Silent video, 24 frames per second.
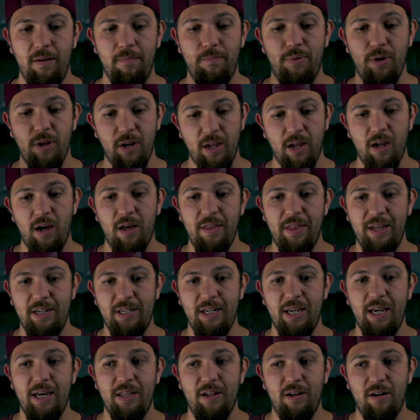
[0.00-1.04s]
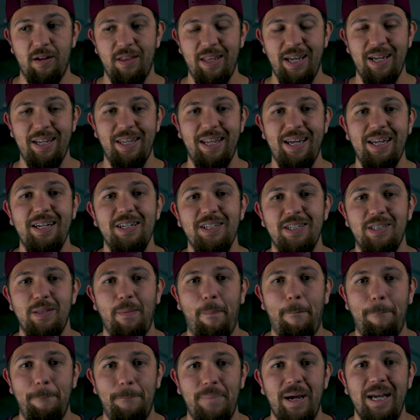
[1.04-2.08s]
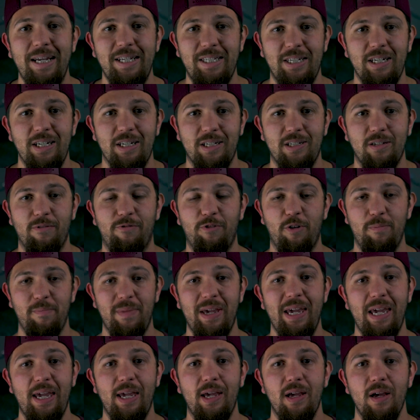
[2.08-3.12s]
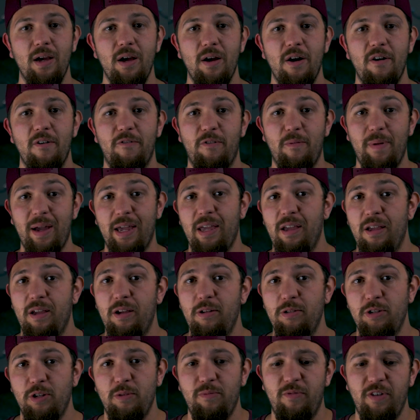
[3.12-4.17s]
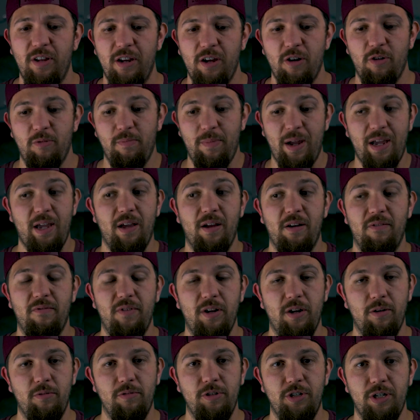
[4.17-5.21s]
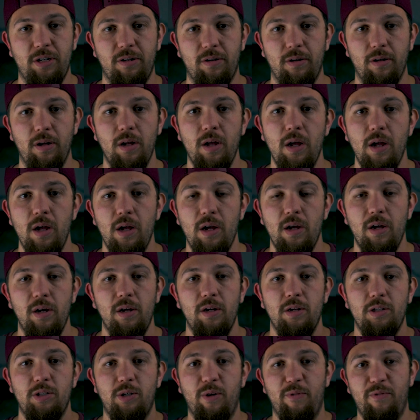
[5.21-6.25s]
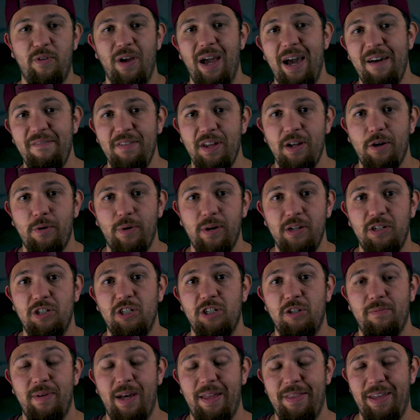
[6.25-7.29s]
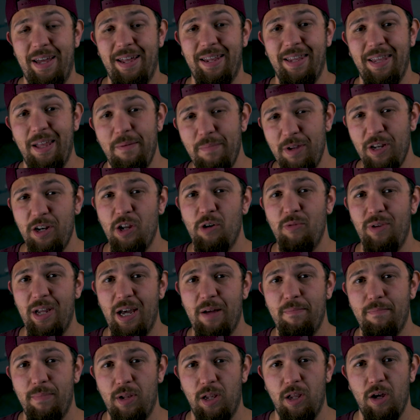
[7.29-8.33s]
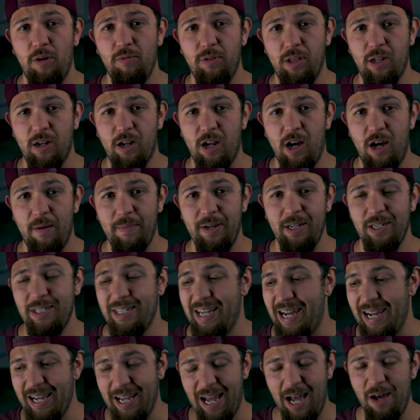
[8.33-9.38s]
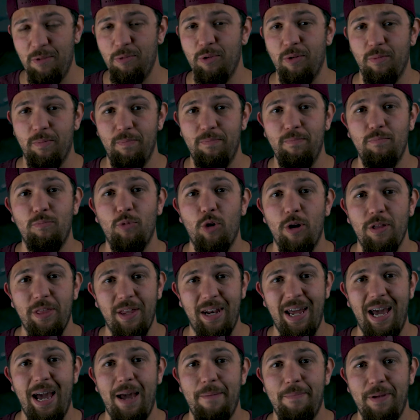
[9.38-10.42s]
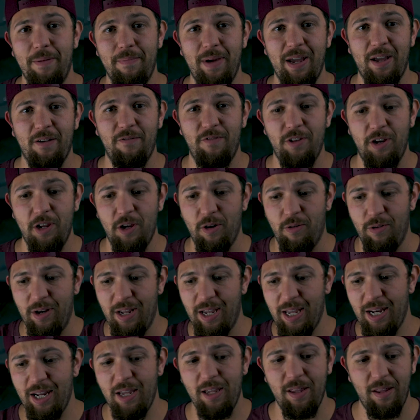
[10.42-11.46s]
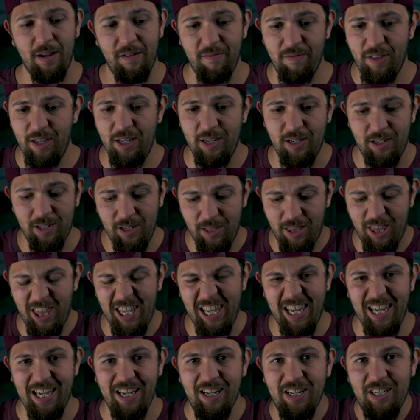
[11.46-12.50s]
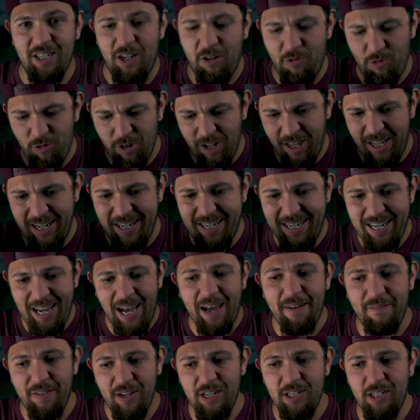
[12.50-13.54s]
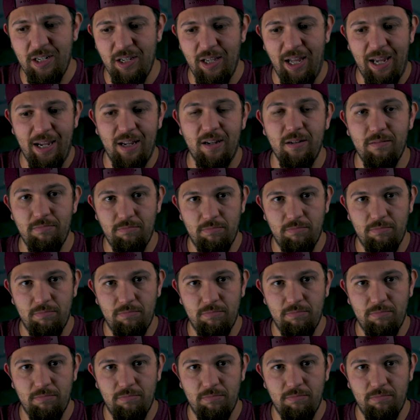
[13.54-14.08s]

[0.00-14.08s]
and putting all that together. And that is the basics for me for making a YouTube video or making a video in general. So if you have any questions about that, let me know down below in the comments. I will more than happy make a video on any of these things and really dive into like